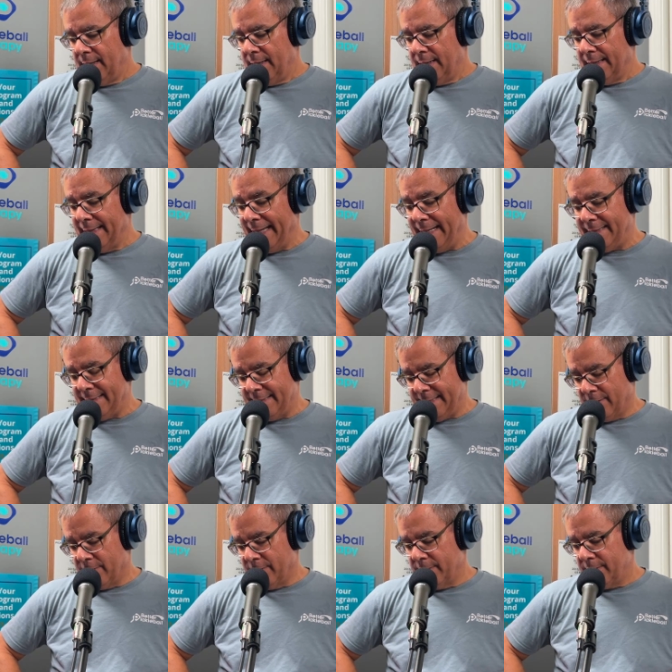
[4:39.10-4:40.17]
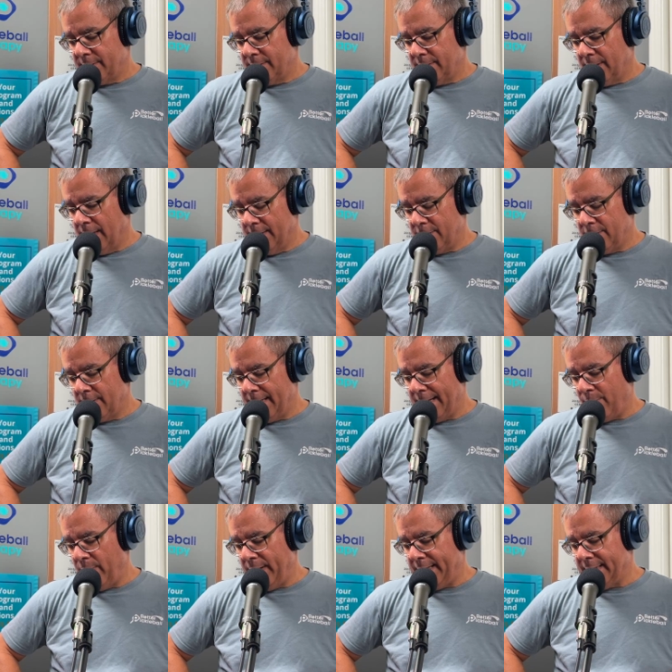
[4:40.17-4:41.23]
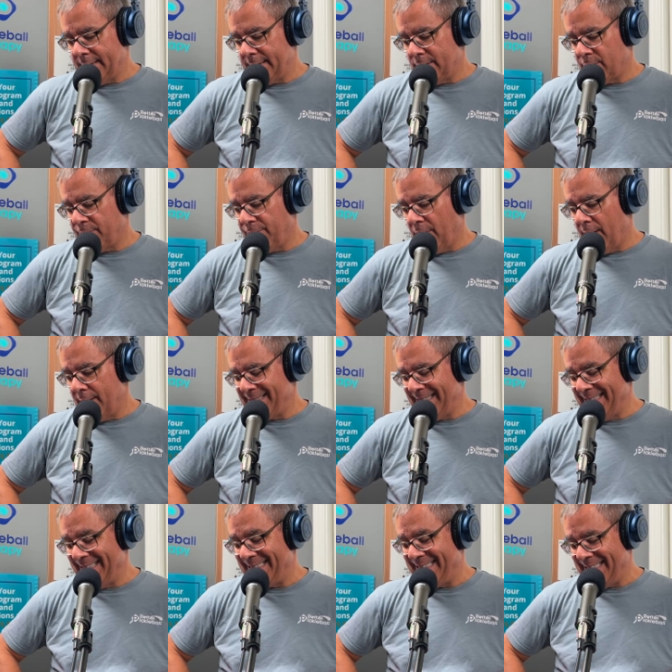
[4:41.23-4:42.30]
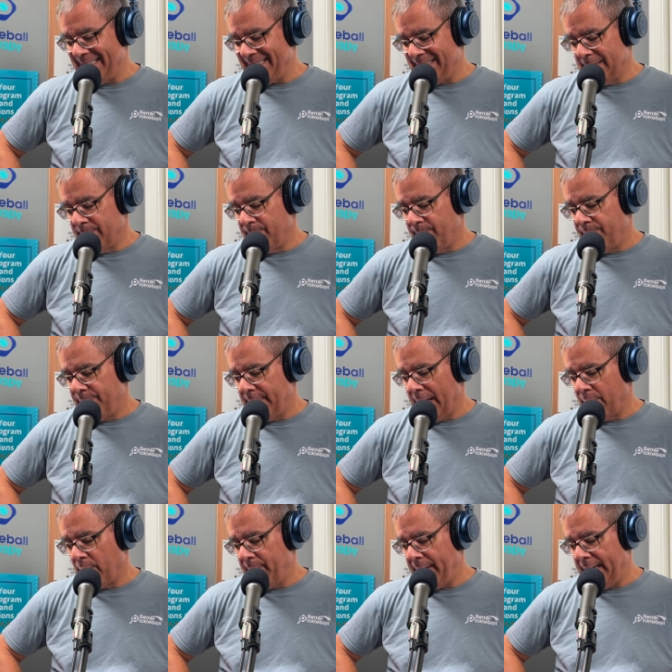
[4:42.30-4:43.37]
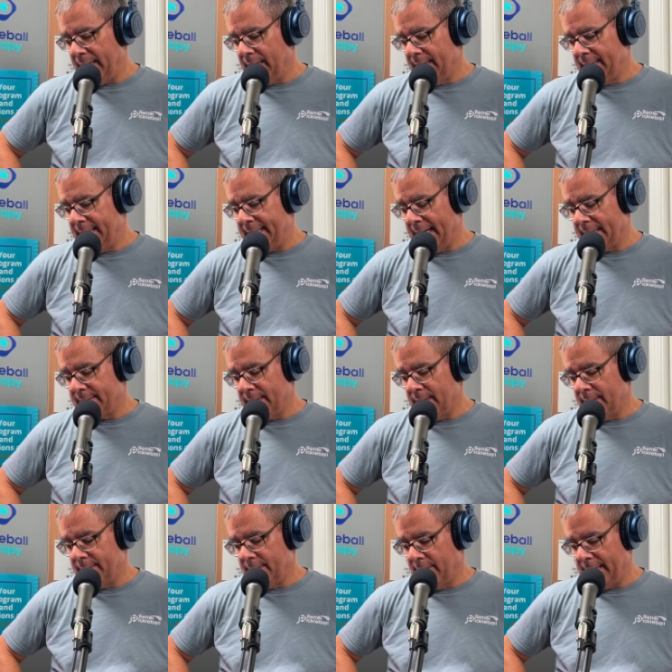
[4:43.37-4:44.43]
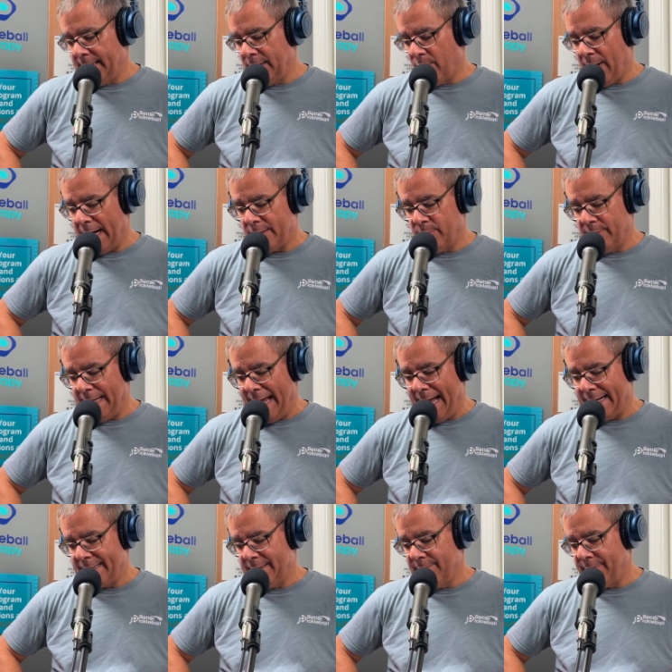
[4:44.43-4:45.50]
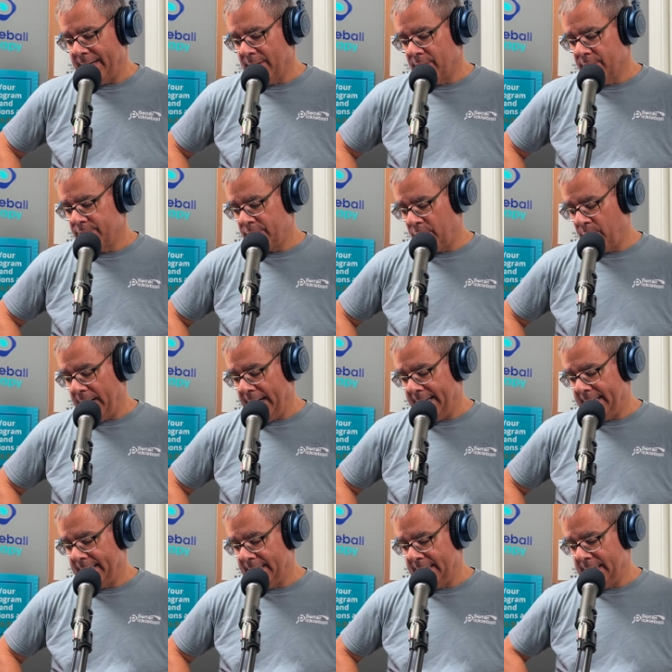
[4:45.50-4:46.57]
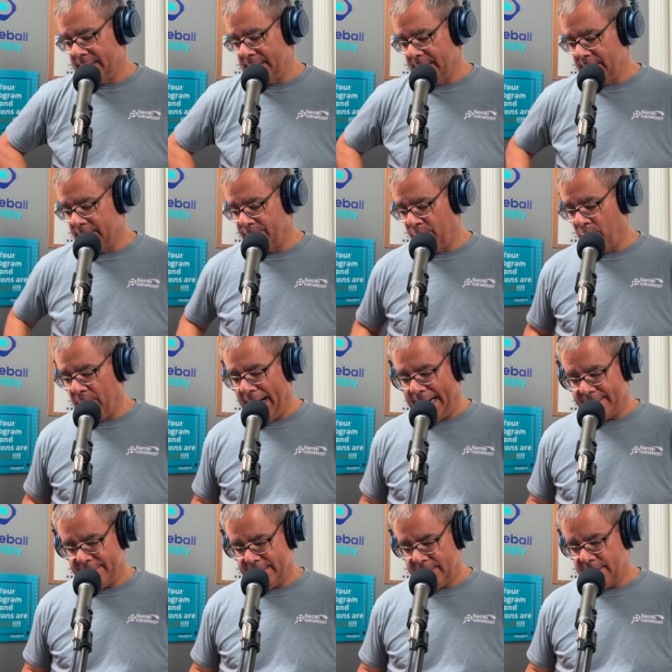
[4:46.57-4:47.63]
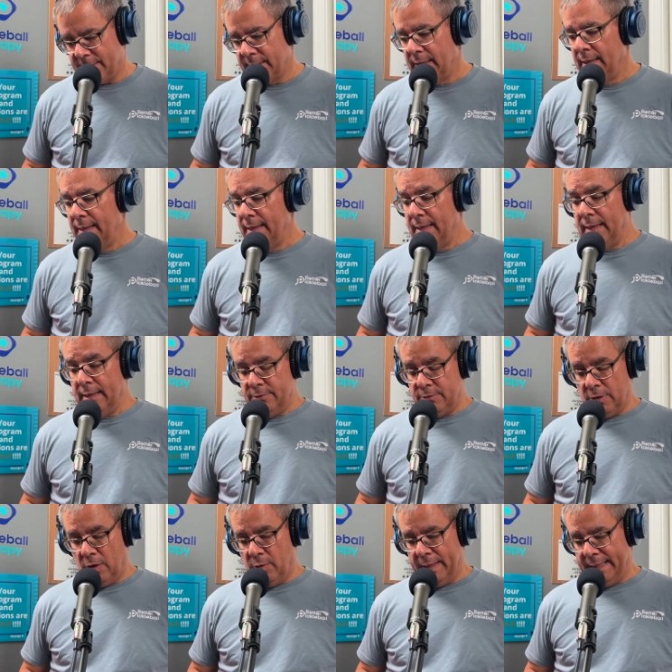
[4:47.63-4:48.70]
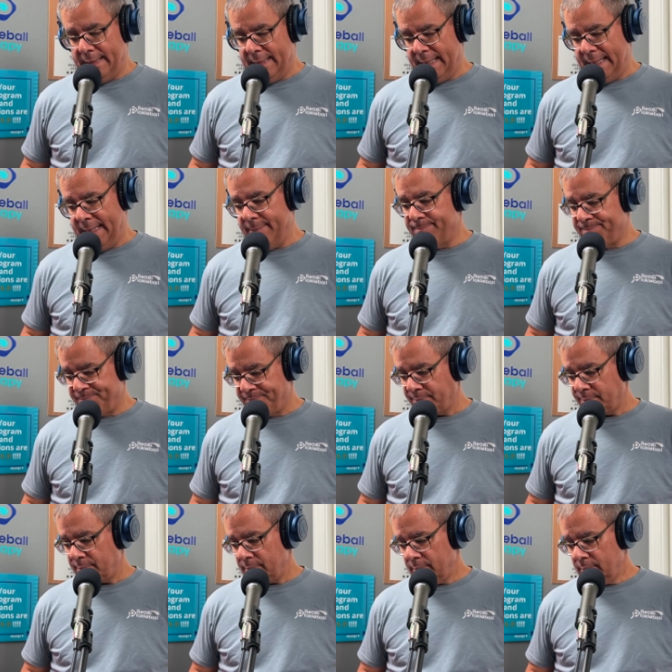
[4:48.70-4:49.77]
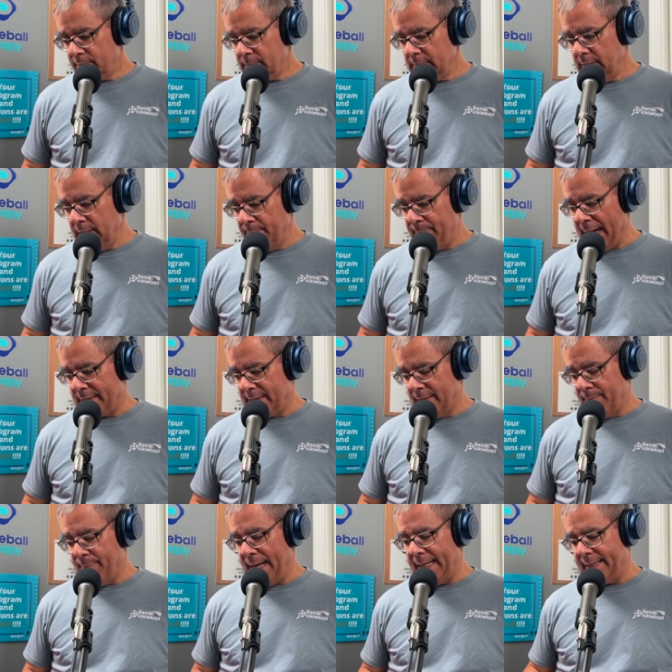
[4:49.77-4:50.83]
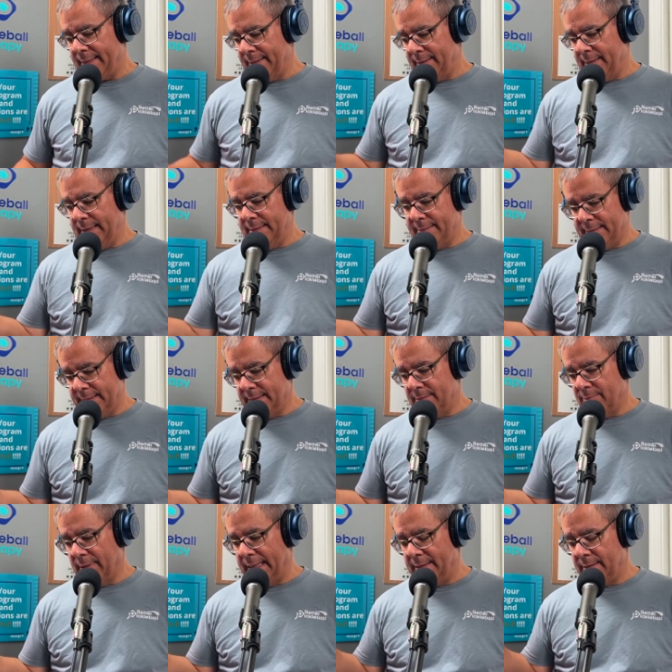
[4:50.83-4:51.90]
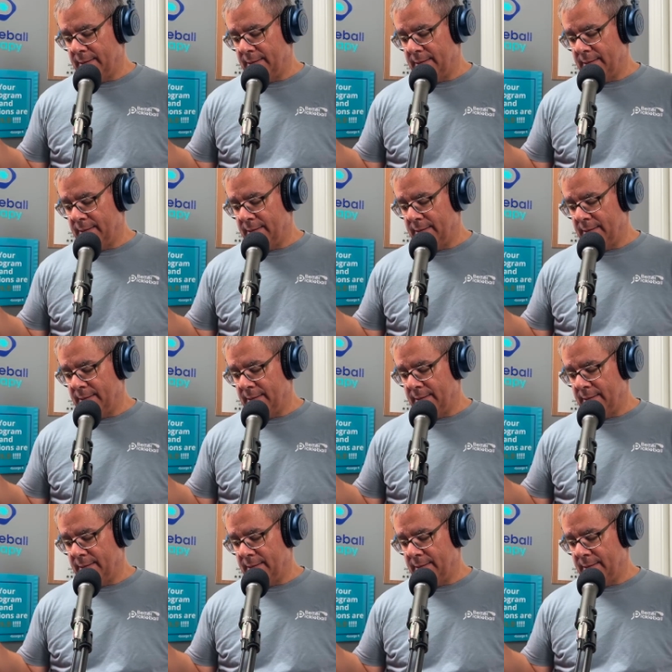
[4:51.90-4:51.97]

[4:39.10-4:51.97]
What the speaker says: Latent errors: underlying weaknesses or flaws in the system that remain undetected until they interact with active errors, creating conditions for accidents. So in the back to the bike incident, right?